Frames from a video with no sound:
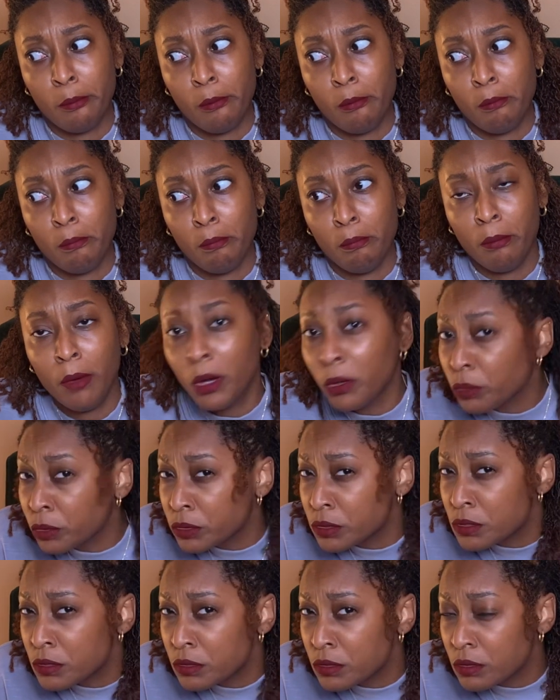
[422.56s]

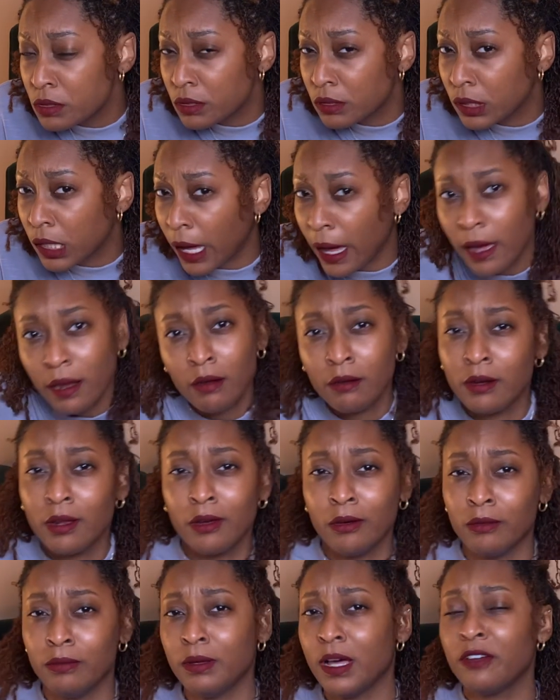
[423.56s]
most, I don't
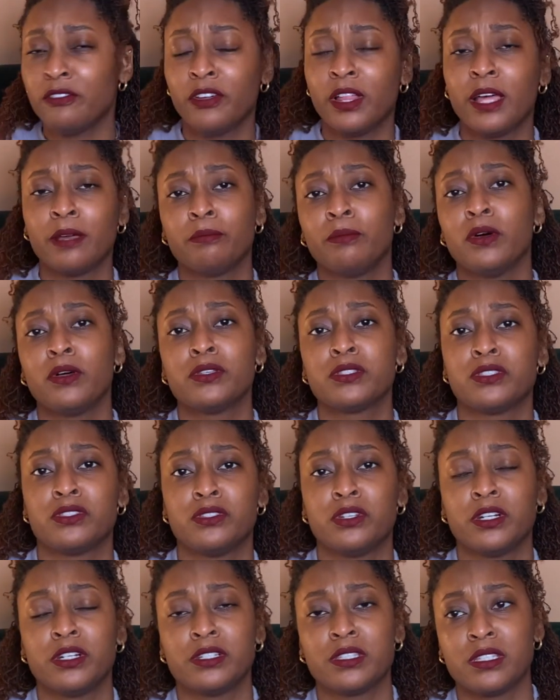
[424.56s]
know, I feel like most
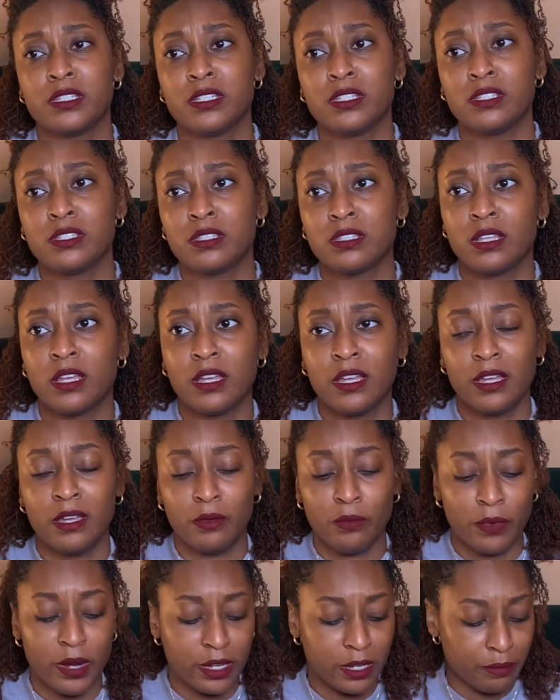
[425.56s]
nurses
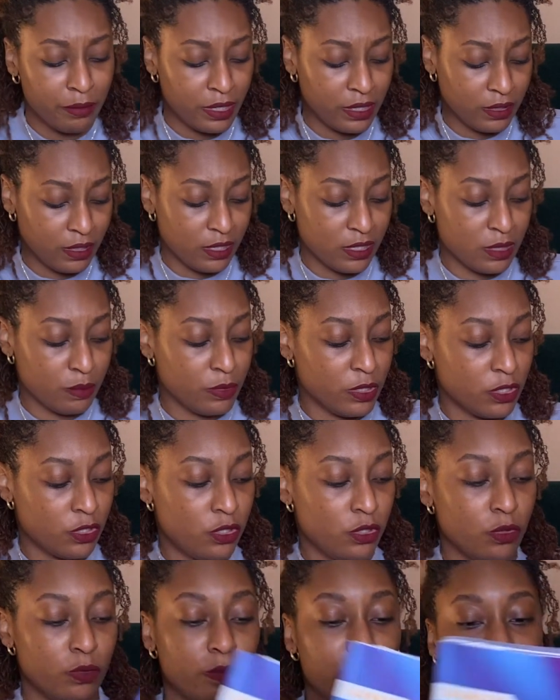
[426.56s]
recommend this book
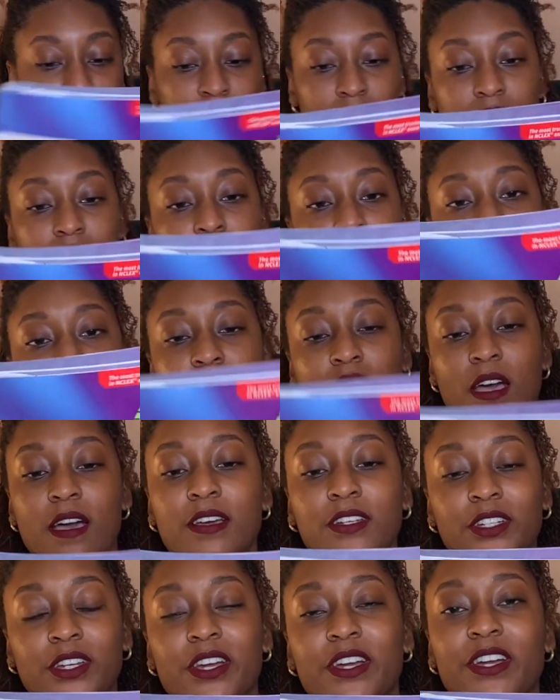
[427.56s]
too, but this is
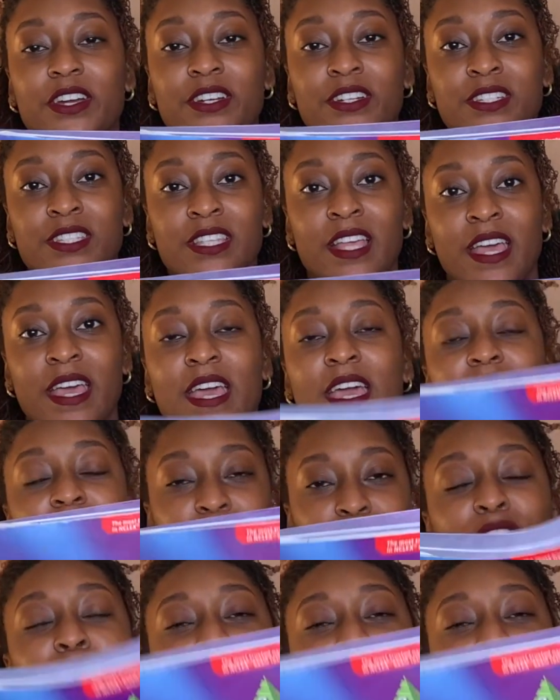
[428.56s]
Saunders. If you